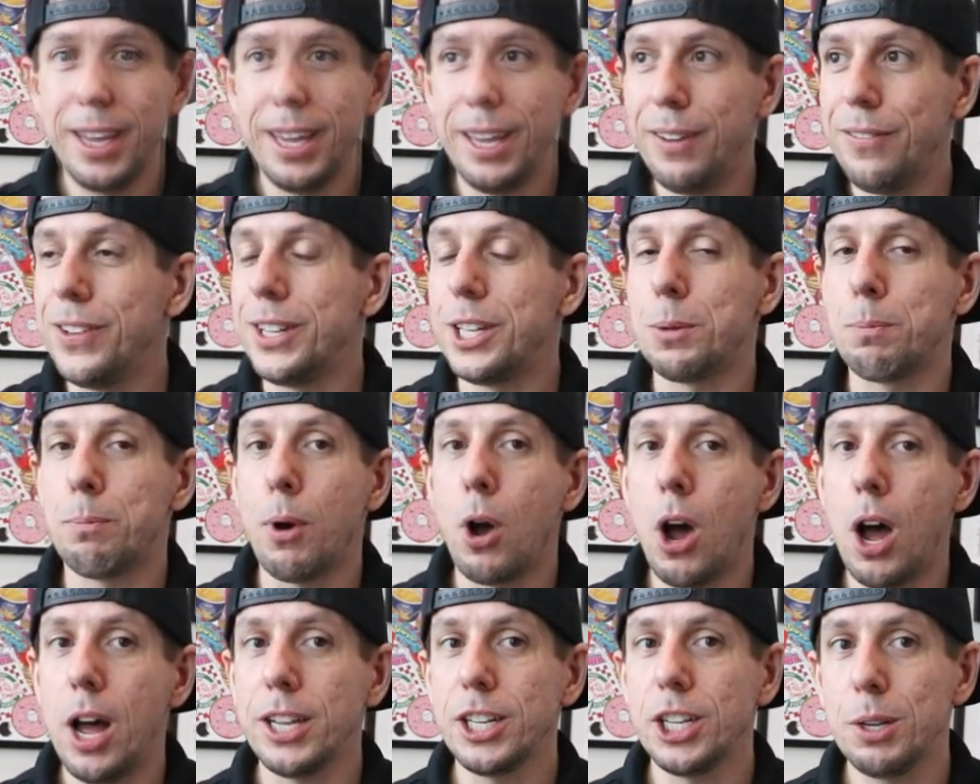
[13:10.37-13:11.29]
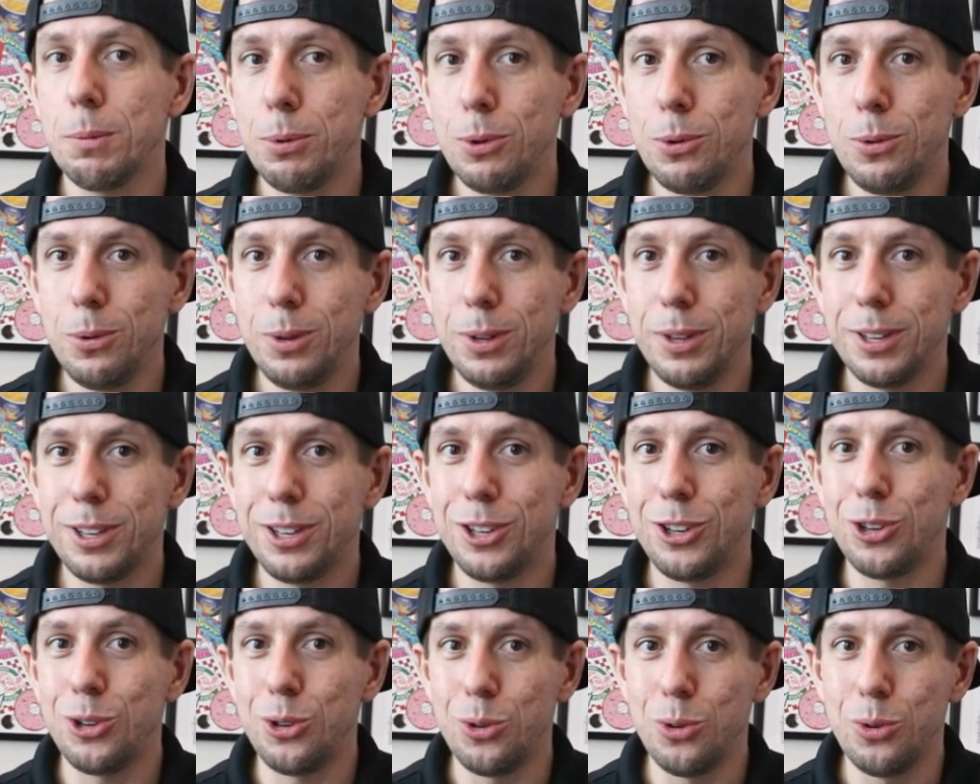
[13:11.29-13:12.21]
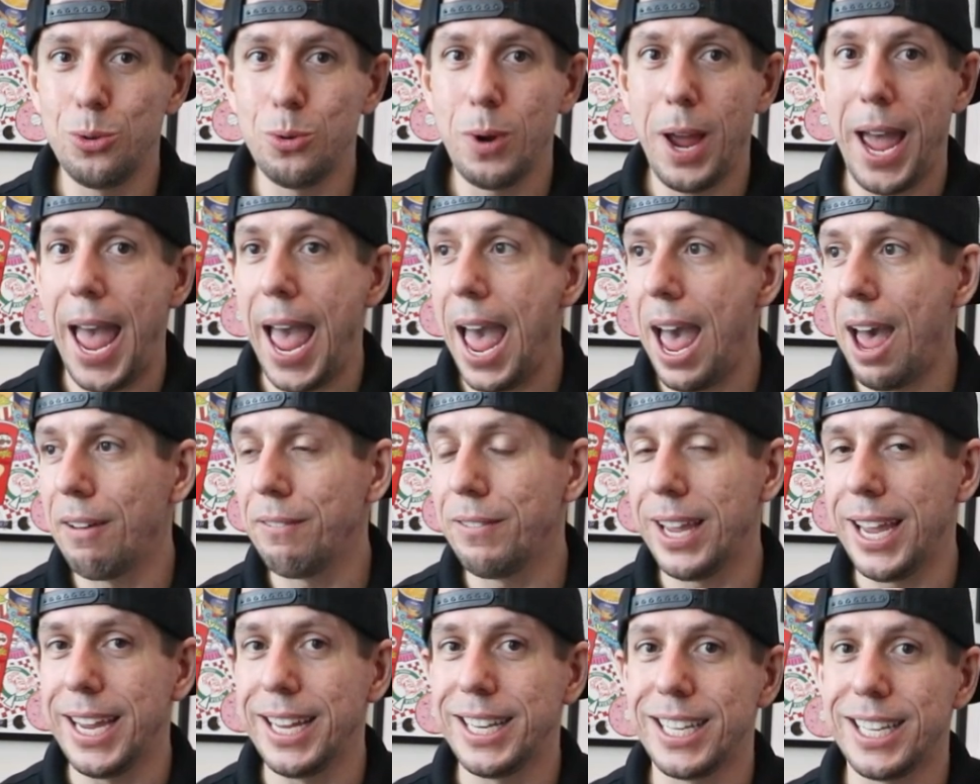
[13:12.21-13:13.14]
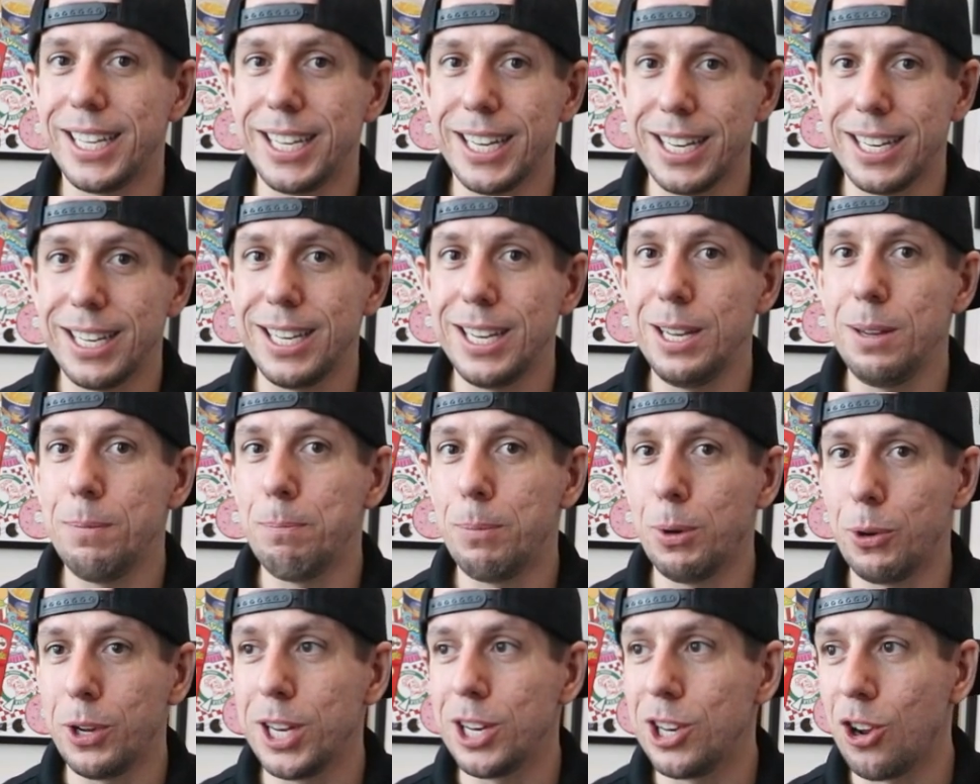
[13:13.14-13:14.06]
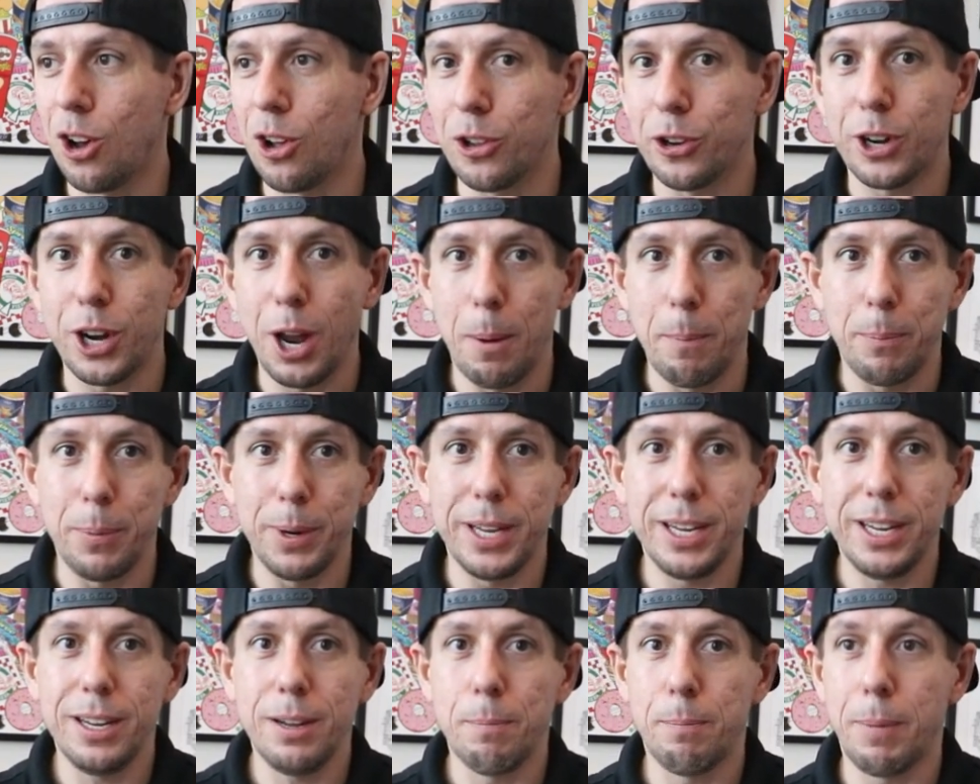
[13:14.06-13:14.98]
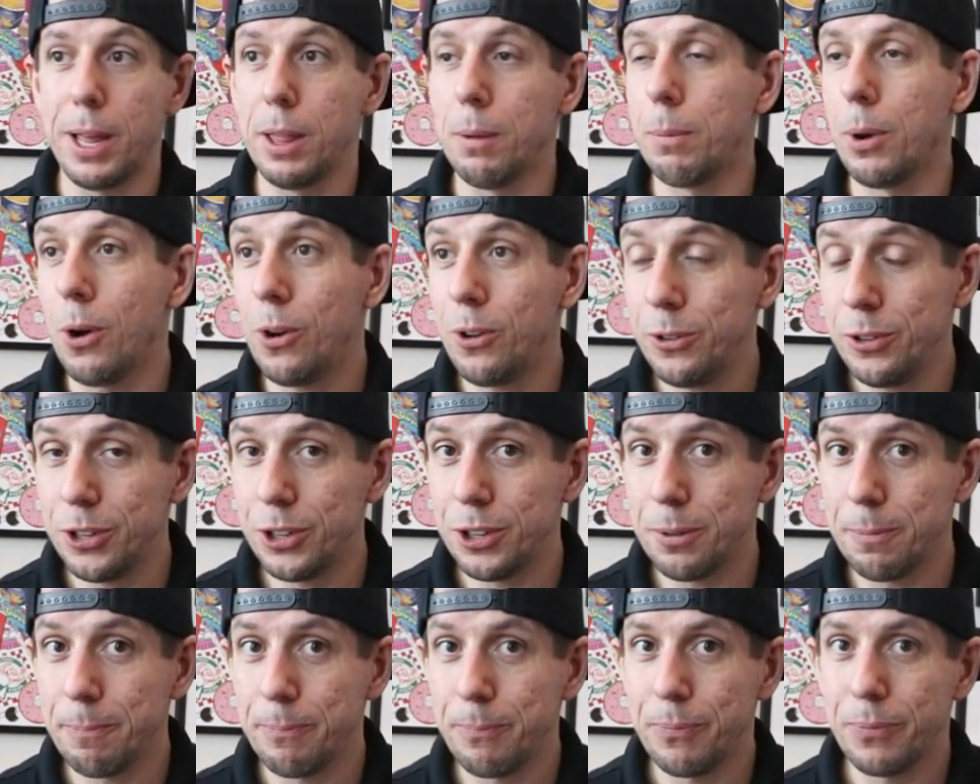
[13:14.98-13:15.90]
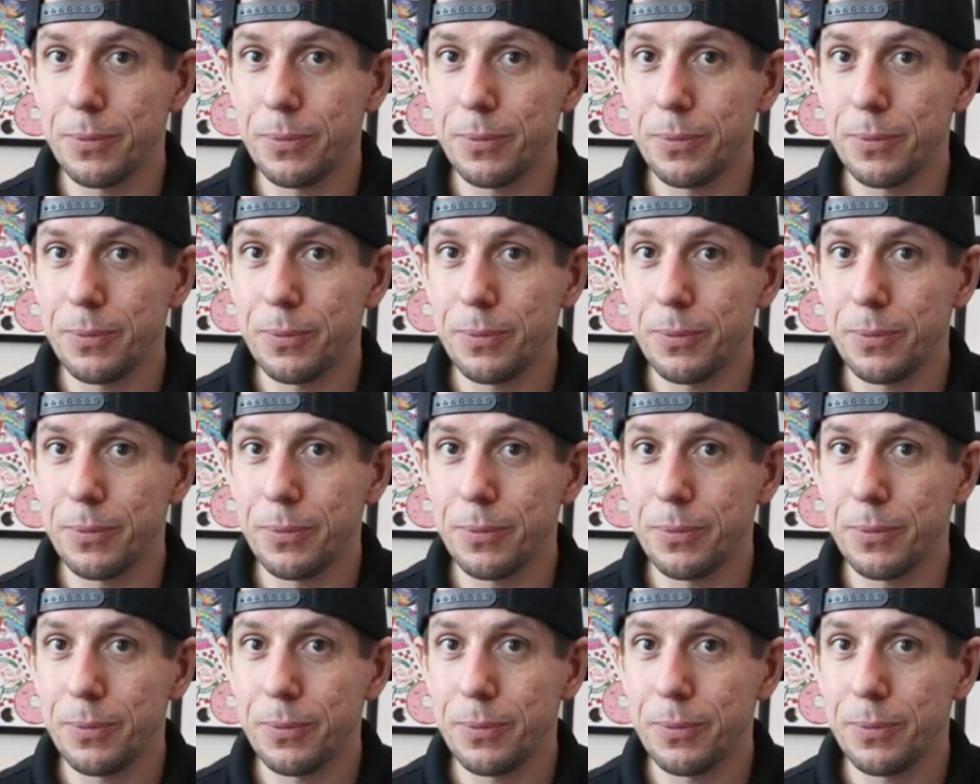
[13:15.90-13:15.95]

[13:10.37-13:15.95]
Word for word: If it's possible to have a $60 billion company by the balls,